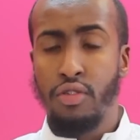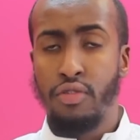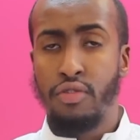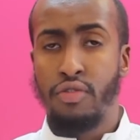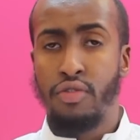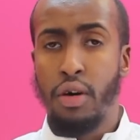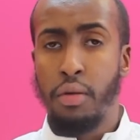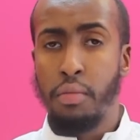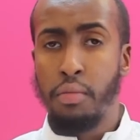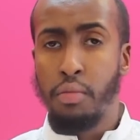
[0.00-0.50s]

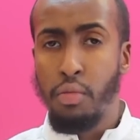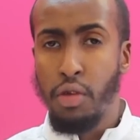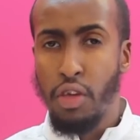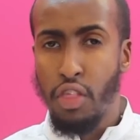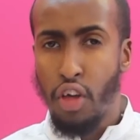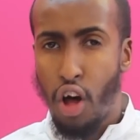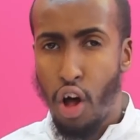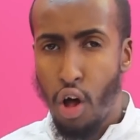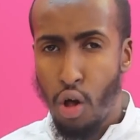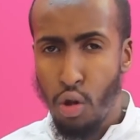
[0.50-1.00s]
from
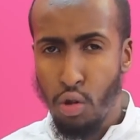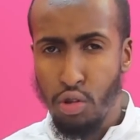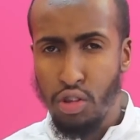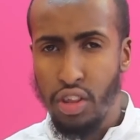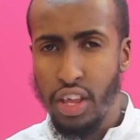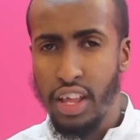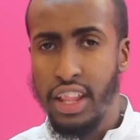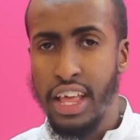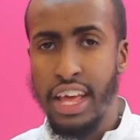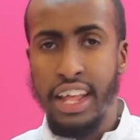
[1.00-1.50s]

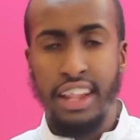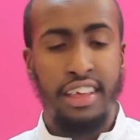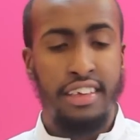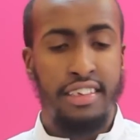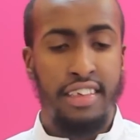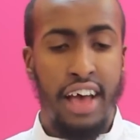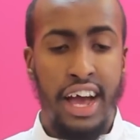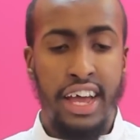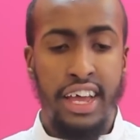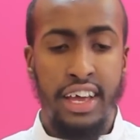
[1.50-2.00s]
withholding their
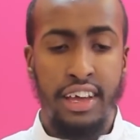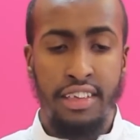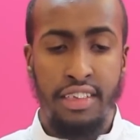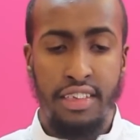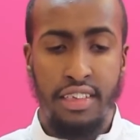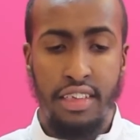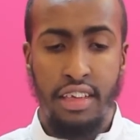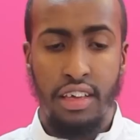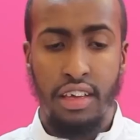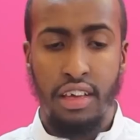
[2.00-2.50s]

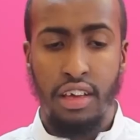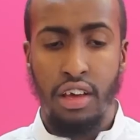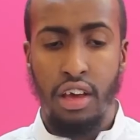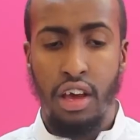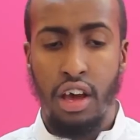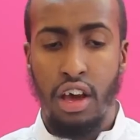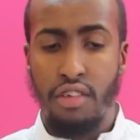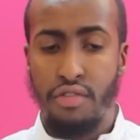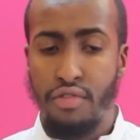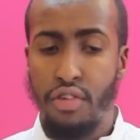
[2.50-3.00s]
desires
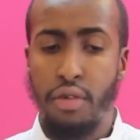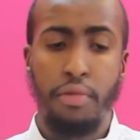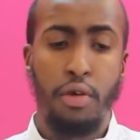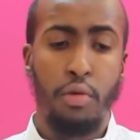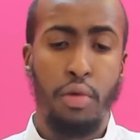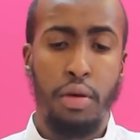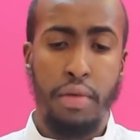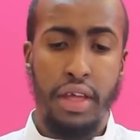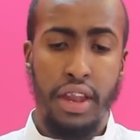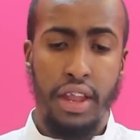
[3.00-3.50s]
from
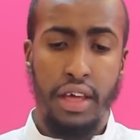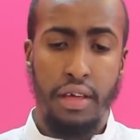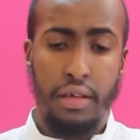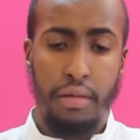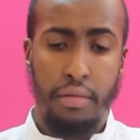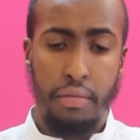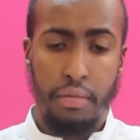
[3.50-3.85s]
the women.